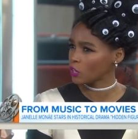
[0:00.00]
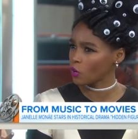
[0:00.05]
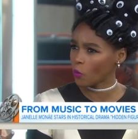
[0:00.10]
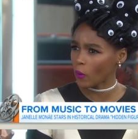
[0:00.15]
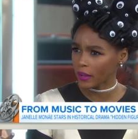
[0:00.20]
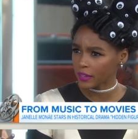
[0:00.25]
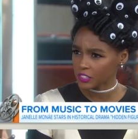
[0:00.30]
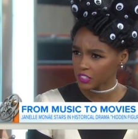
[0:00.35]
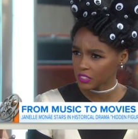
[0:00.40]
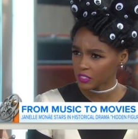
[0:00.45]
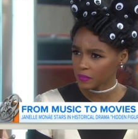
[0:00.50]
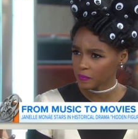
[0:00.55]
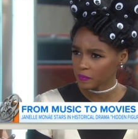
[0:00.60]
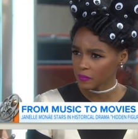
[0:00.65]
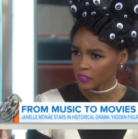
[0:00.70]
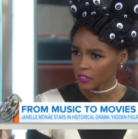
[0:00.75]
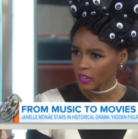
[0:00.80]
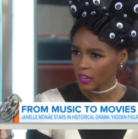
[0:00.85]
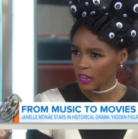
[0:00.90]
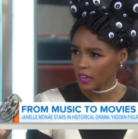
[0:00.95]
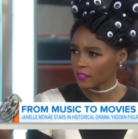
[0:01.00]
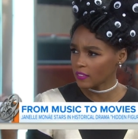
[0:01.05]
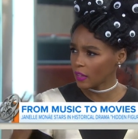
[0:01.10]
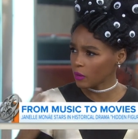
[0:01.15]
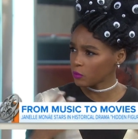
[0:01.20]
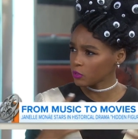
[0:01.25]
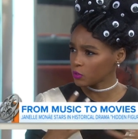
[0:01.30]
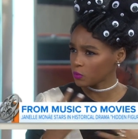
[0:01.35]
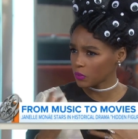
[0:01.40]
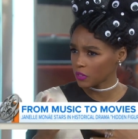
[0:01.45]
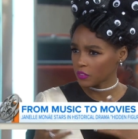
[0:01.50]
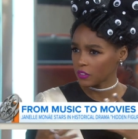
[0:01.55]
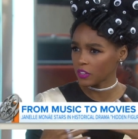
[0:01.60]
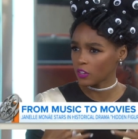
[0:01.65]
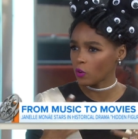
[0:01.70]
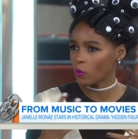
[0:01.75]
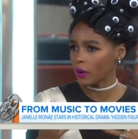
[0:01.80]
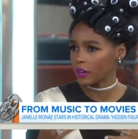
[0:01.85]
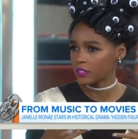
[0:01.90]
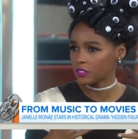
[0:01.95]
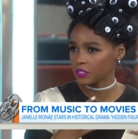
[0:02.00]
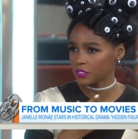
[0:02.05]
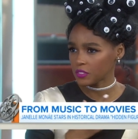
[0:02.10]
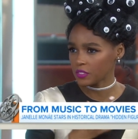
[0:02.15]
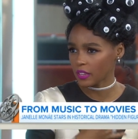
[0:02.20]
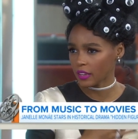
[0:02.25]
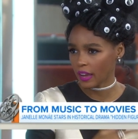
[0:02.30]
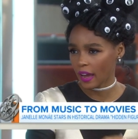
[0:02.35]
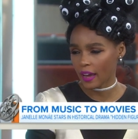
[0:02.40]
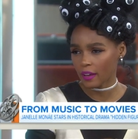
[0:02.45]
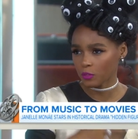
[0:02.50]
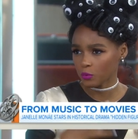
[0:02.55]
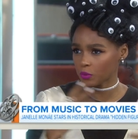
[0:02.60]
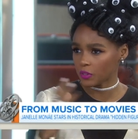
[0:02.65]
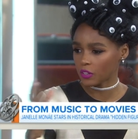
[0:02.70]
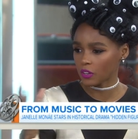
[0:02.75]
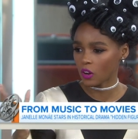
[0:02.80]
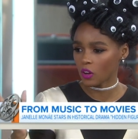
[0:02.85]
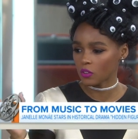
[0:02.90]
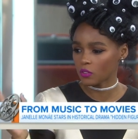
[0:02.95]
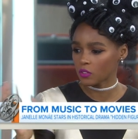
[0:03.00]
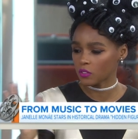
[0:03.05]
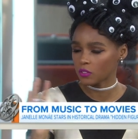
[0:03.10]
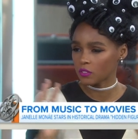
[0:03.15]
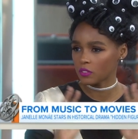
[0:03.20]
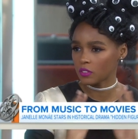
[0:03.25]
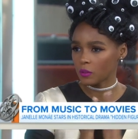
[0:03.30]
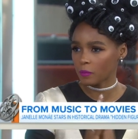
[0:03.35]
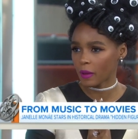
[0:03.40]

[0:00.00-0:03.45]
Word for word: equation, oh and that gosh. was one of the equations that Katherine and all the, the